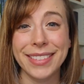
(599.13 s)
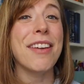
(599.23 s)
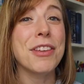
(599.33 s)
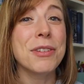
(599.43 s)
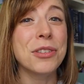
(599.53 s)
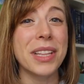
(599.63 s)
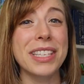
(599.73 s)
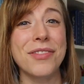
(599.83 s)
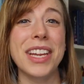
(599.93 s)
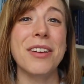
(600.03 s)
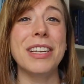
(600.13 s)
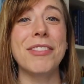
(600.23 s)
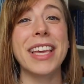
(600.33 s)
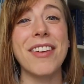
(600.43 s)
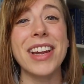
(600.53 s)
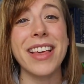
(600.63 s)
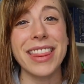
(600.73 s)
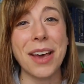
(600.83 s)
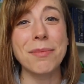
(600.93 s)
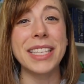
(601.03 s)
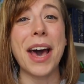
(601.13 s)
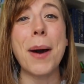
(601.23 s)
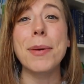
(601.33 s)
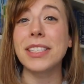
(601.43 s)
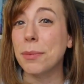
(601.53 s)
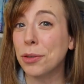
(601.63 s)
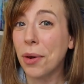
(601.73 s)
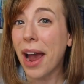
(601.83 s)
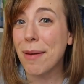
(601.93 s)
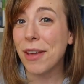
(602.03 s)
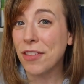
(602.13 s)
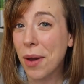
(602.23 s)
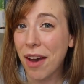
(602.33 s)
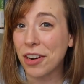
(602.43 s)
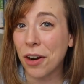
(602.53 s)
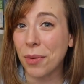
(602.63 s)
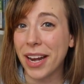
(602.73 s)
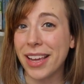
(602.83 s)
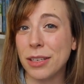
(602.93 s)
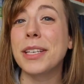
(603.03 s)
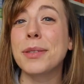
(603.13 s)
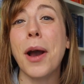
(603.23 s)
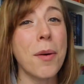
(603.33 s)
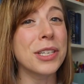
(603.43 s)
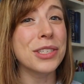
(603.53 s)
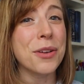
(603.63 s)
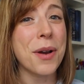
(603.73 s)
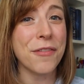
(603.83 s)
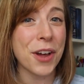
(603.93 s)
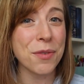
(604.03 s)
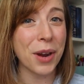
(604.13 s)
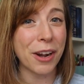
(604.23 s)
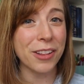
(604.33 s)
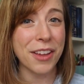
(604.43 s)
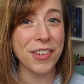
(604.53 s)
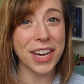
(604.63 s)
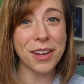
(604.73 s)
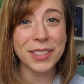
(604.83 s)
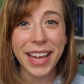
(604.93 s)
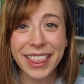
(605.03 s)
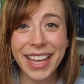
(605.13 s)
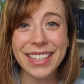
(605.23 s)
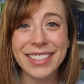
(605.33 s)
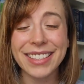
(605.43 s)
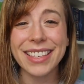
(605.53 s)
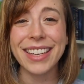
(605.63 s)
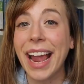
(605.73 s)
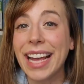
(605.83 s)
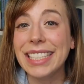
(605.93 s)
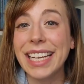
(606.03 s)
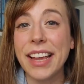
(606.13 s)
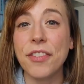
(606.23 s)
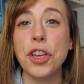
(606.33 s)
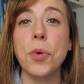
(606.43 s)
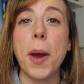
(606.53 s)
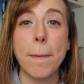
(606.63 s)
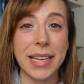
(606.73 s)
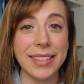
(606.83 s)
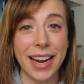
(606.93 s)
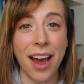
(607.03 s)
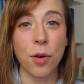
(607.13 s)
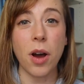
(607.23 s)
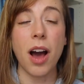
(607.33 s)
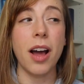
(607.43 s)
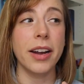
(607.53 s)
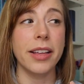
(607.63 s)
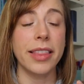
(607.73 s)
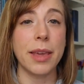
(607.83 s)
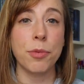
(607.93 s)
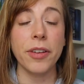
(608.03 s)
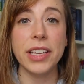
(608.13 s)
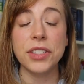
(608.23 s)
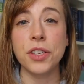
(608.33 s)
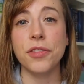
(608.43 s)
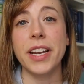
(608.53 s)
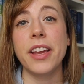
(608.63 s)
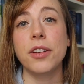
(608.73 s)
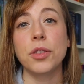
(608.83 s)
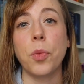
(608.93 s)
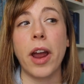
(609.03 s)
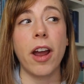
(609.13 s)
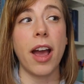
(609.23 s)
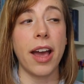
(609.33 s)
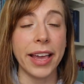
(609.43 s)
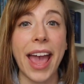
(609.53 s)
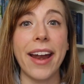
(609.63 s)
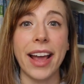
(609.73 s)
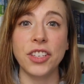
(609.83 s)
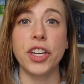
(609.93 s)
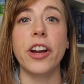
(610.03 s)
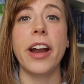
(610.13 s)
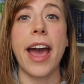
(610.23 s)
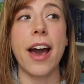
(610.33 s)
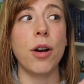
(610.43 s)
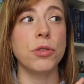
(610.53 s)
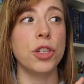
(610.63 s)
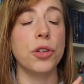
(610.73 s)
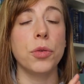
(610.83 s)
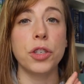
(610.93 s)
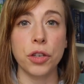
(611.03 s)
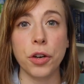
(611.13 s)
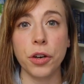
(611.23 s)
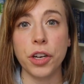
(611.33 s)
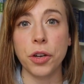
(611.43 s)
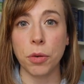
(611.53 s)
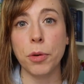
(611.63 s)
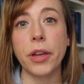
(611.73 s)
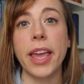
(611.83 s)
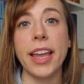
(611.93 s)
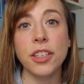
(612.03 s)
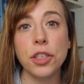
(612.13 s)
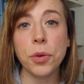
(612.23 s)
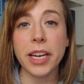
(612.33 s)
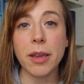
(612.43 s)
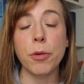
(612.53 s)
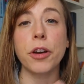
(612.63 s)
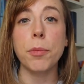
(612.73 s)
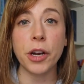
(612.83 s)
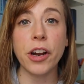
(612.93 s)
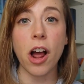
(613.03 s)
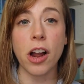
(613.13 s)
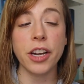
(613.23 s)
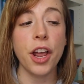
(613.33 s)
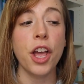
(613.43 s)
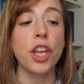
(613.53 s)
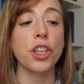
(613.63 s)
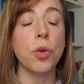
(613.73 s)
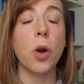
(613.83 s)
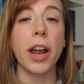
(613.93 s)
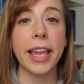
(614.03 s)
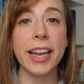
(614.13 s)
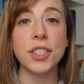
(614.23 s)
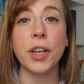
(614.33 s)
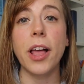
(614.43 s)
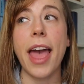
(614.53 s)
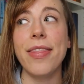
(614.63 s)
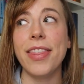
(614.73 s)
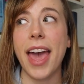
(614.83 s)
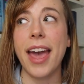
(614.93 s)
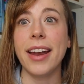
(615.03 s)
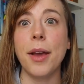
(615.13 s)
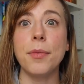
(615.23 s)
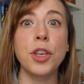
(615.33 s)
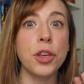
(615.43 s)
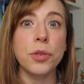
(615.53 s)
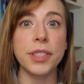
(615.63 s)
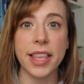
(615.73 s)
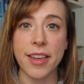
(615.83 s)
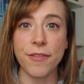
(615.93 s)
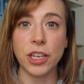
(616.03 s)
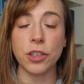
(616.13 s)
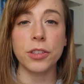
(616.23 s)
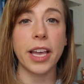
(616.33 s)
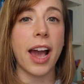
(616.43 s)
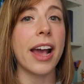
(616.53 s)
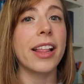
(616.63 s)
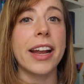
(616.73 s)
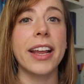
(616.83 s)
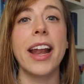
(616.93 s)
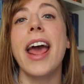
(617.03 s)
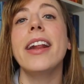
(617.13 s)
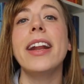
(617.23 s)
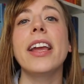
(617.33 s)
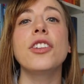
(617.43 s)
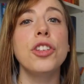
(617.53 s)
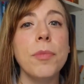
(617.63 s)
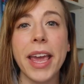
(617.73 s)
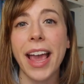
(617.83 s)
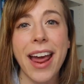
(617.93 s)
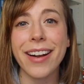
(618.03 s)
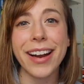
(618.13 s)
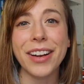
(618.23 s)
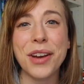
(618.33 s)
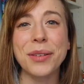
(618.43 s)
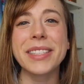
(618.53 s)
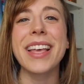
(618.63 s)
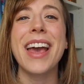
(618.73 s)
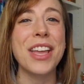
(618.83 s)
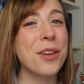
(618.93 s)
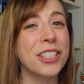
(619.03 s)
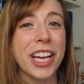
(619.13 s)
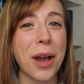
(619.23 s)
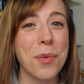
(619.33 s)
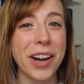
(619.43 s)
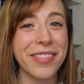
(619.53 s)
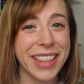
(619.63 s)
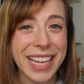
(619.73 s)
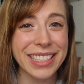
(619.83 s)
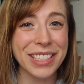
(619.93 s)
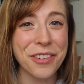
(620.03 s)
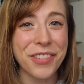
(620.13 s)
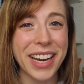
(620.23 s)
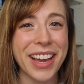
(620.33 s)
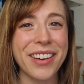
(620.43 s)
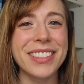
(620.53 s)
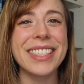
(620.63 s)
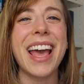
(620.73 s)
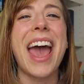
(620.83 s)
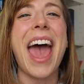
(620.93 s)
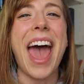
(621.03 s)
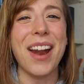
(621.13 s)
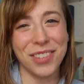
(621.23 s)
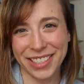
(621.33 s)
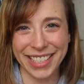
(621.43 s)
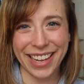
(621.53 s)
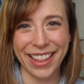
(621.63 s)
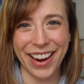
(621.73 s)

If you enjoyed this video, definitely give it a thumbs up. Subscribe if you haven't already, we always do fun writerly videos like this. And if you missed out on the previous 2 videos where, again, I shared how to turn your book into an ebook, put it on your Kindle, and then use the features like highlighting and editing to make editing notes, you can check out one of these 2 videos, and we'll see you